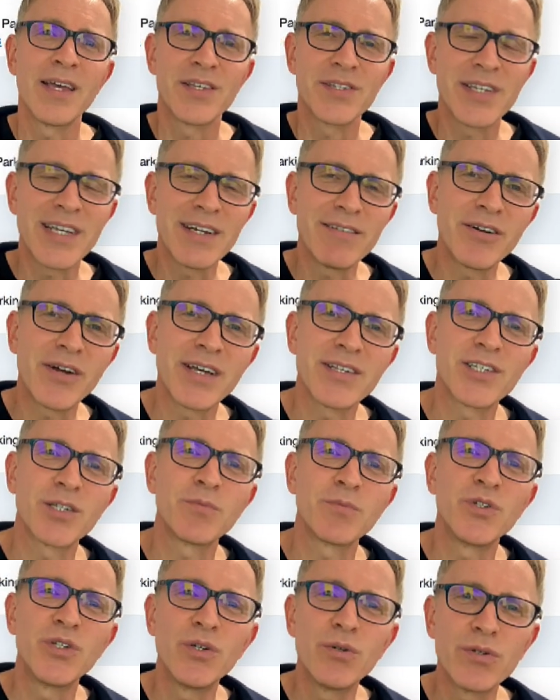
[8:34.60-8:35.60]
Xero has
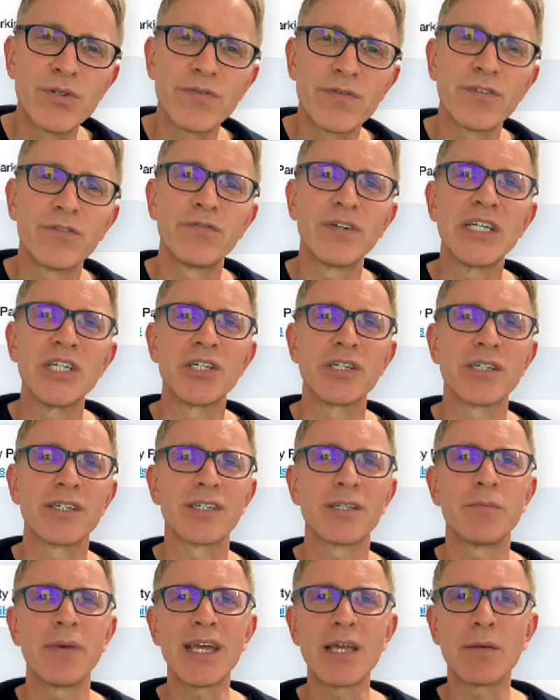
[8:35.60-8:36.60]
some useful features
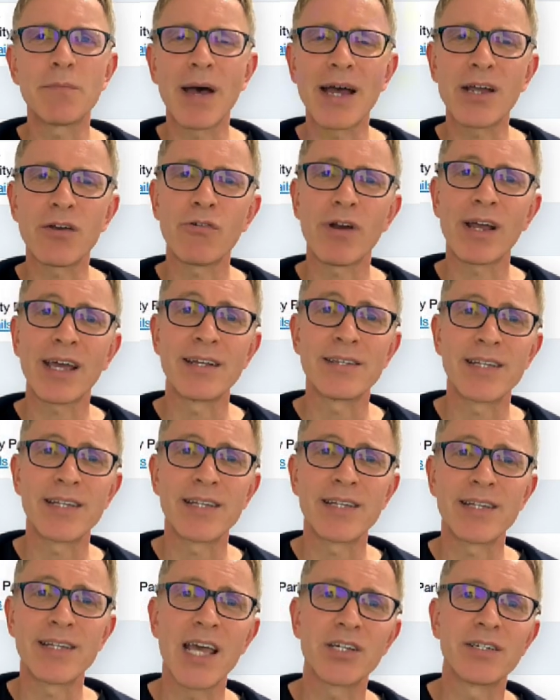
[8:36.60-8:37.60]
to make bank
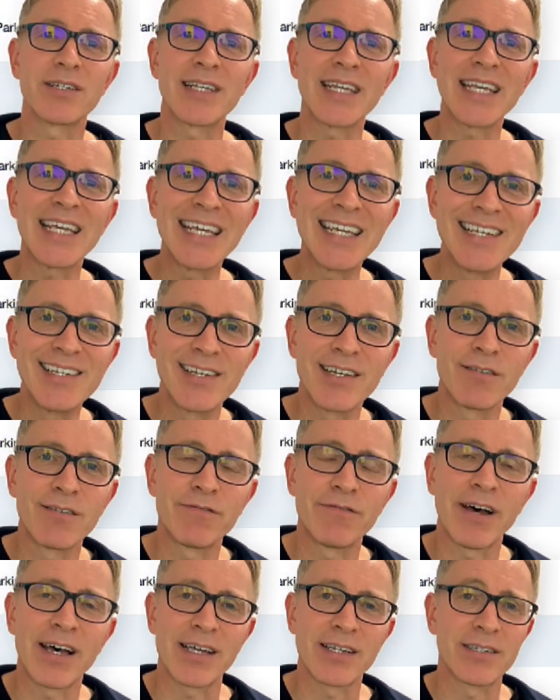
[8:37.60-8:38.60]
reconciliations easy and
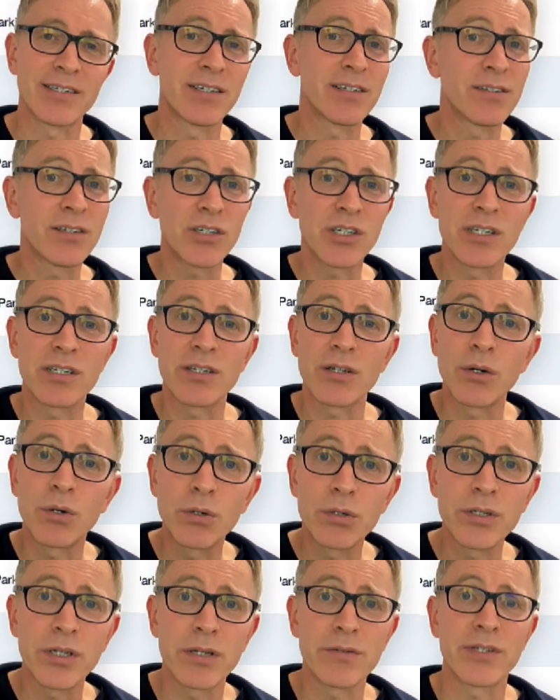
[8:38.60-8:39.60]
fast, such as
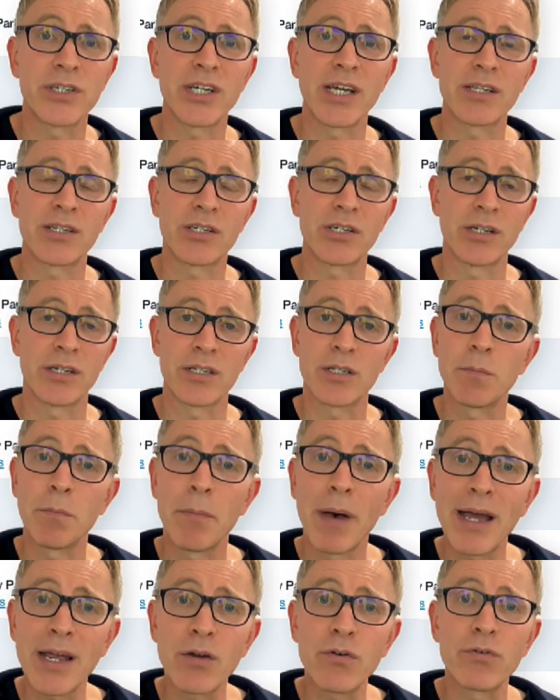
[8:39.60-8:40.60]
auto-suggestions,
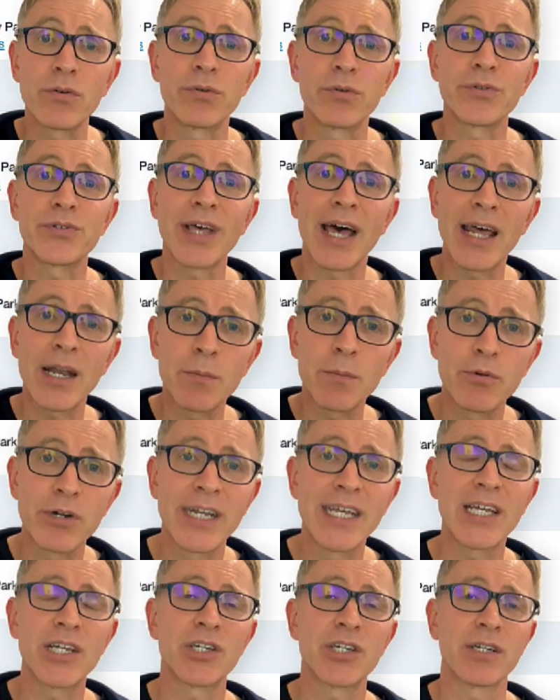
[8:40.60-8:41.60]
bank rules and
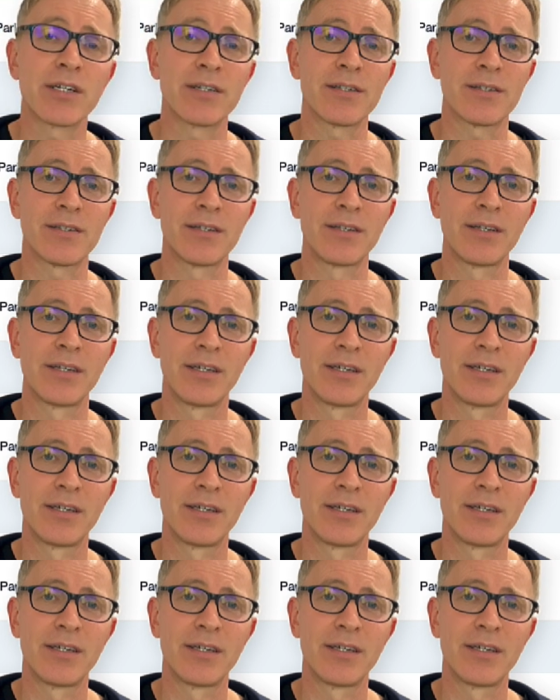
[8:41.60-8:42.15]
predictions.